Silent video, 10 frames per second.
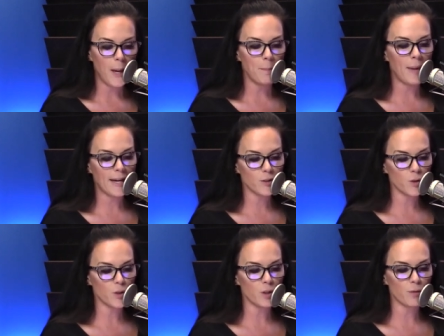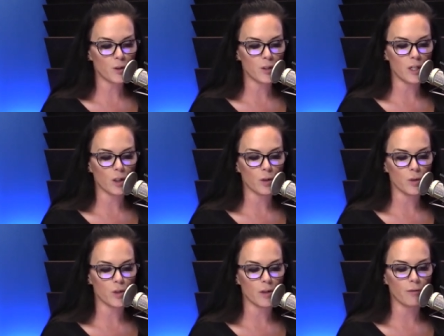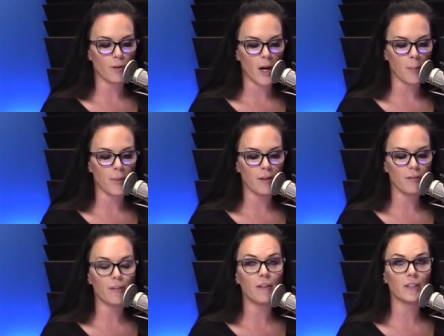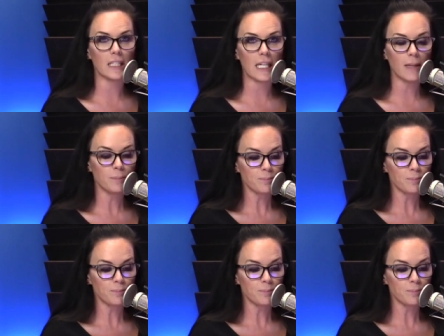master's in diversity and inclusion from Feevale.